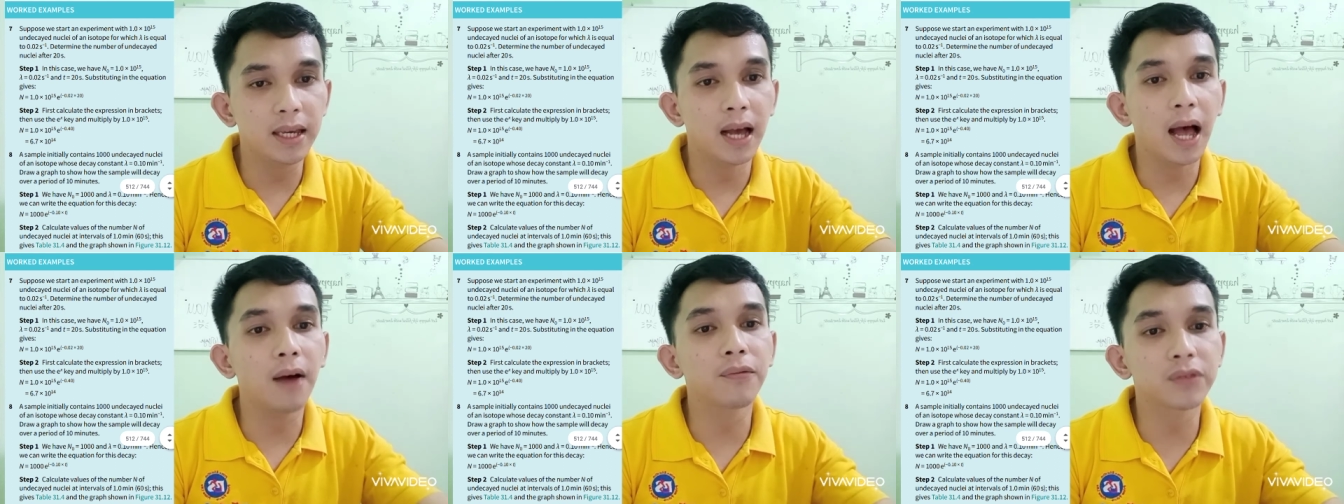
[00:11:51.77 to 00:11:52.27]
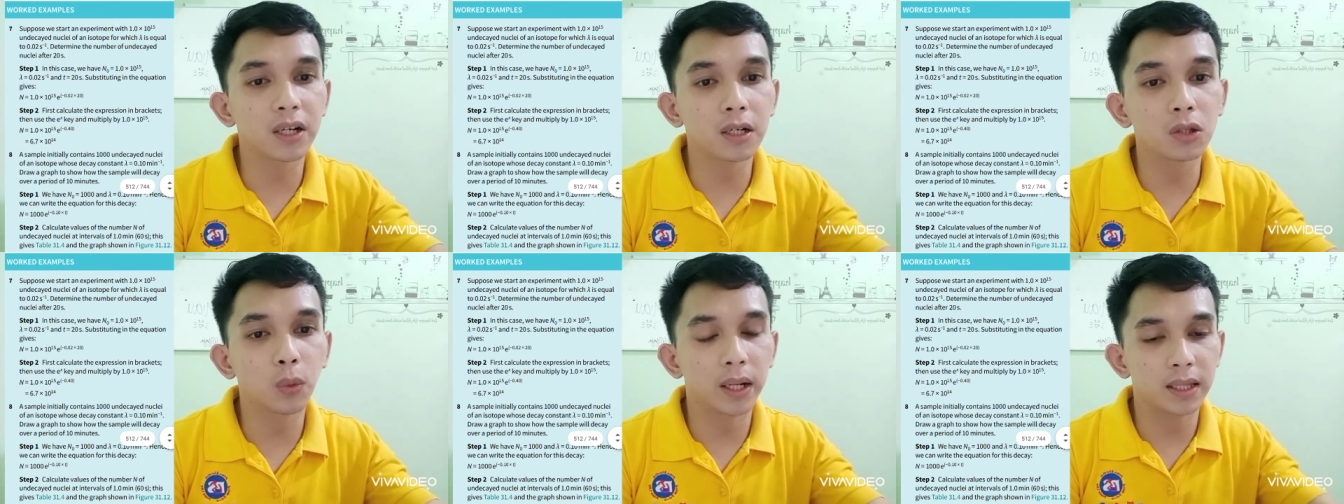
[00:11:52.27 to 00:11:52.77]
after
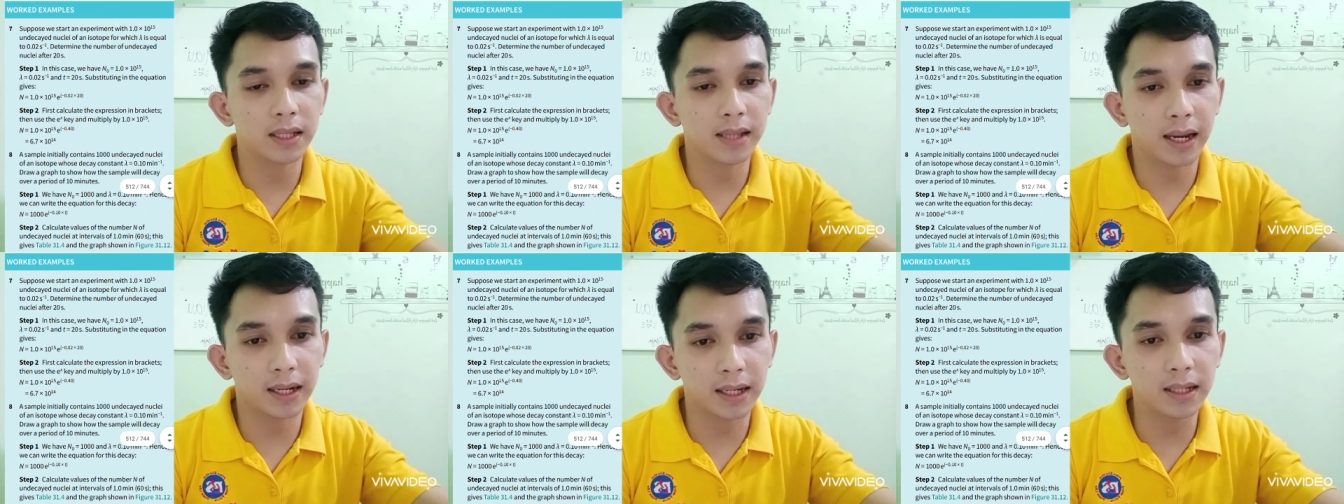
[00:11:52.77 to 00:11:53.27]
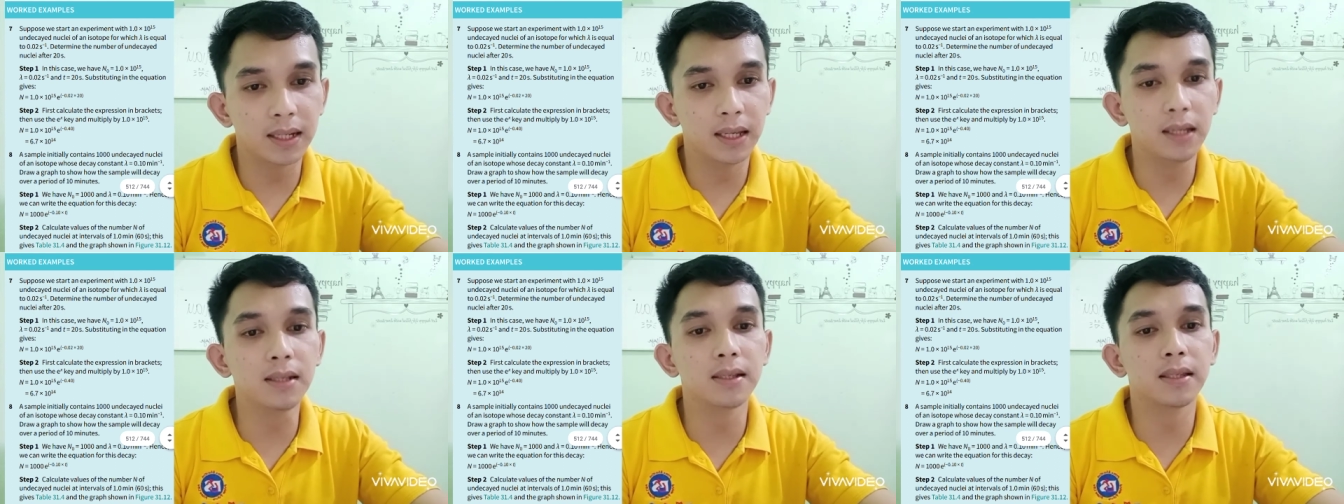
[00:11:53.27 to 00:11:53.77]
20 seconds is
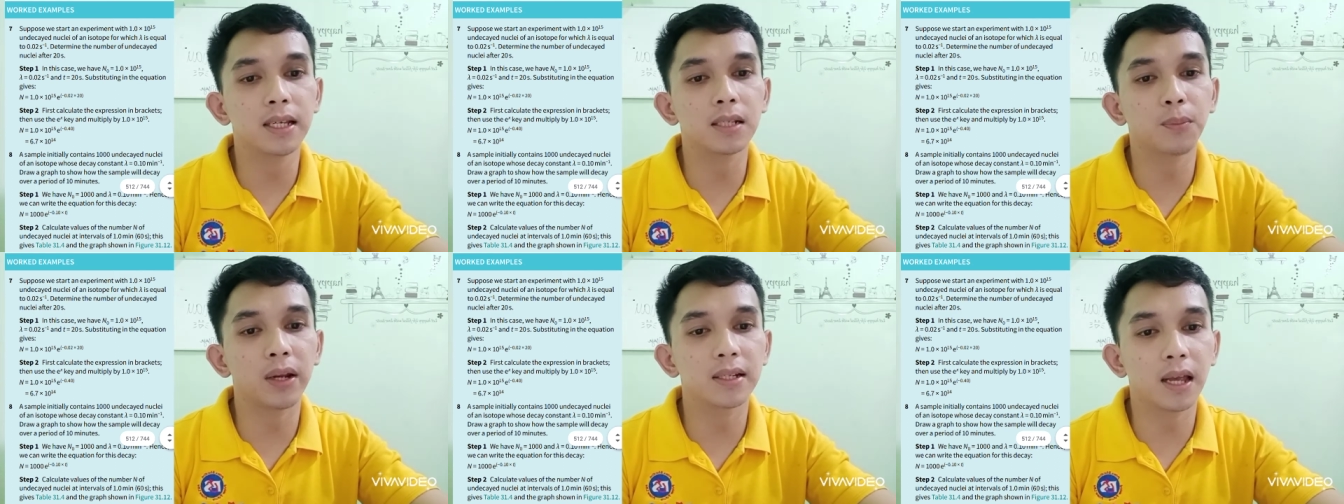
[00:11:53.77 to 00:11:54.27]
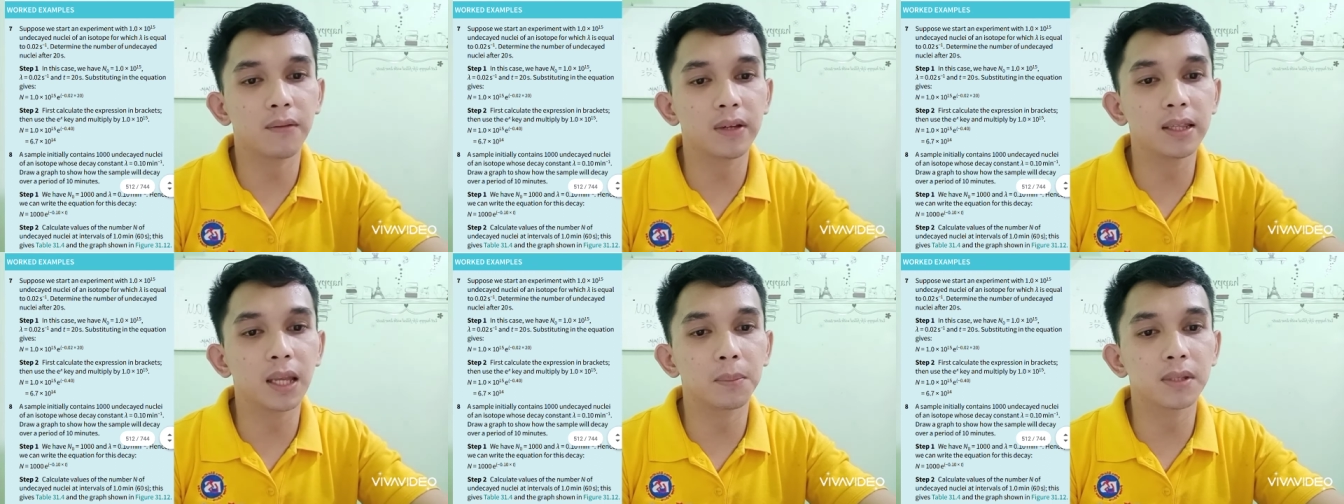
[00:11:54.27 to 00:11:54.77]
6.7
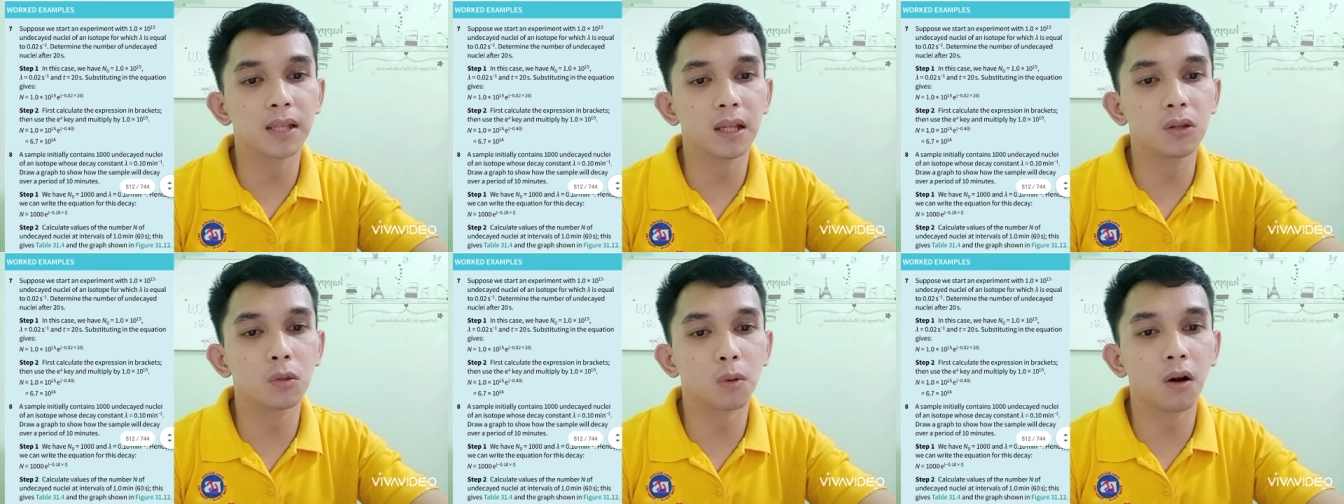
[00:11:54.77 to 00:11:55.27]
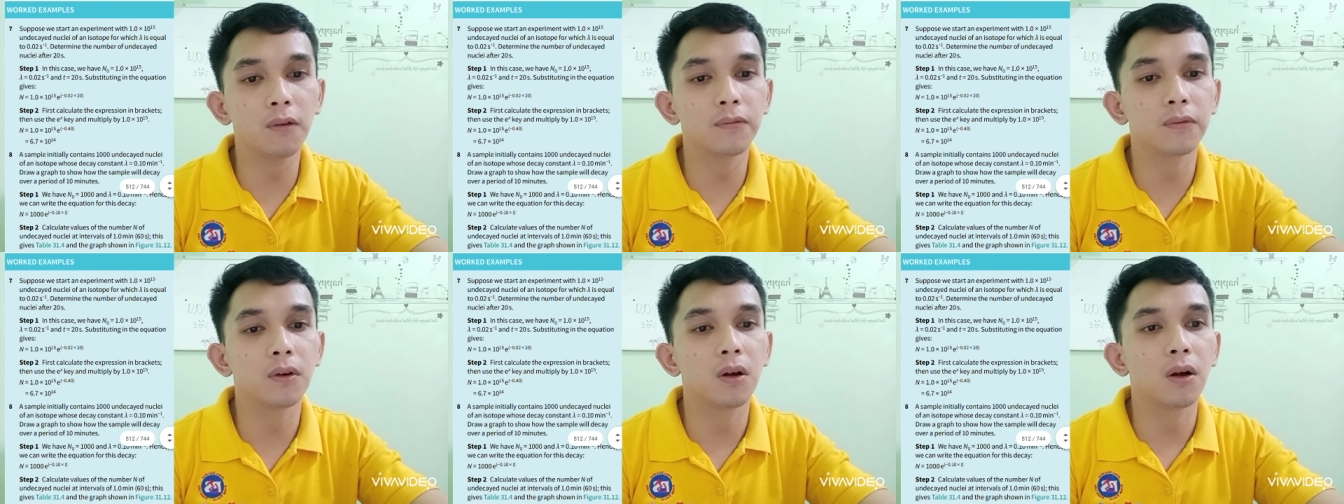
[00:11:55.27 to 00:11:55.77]
times 10 to the power
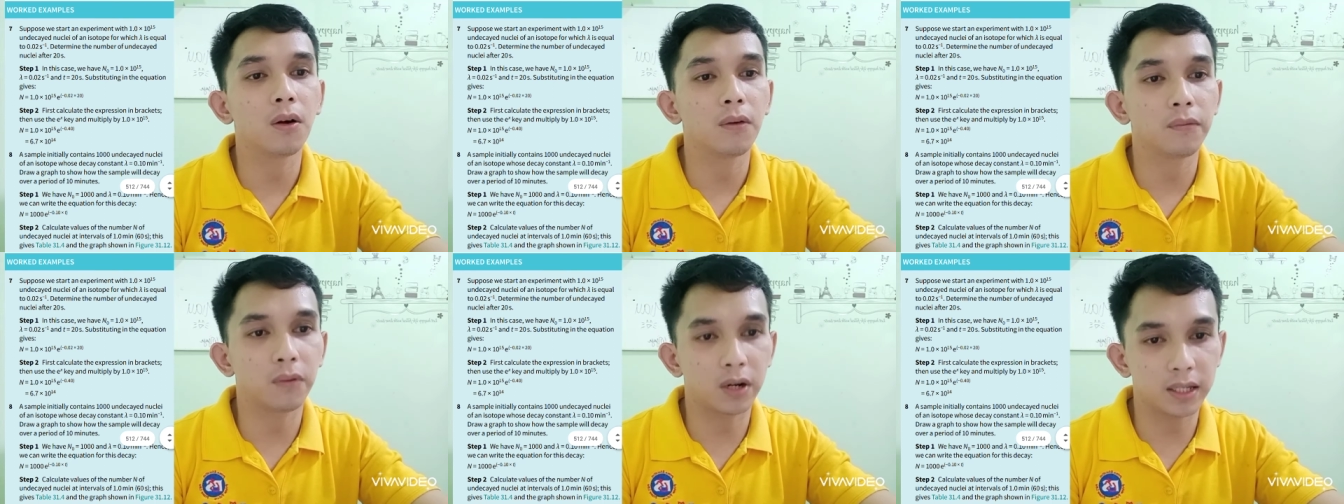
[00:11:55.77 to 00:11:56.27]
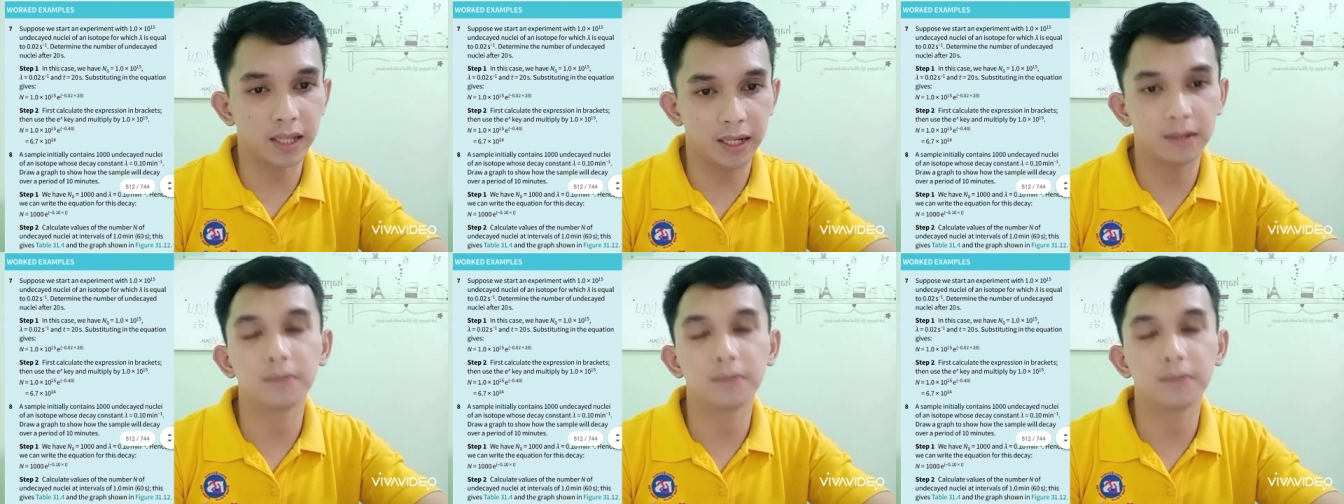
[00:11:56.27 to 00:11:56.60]
14.